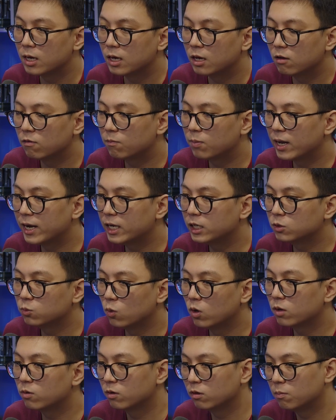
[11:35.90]
players
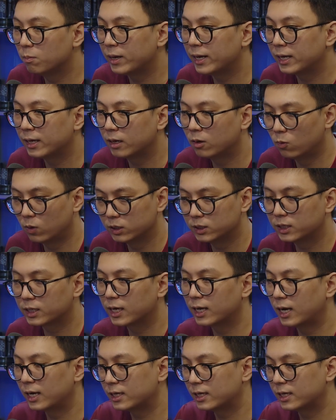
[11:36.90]
work with me, once again,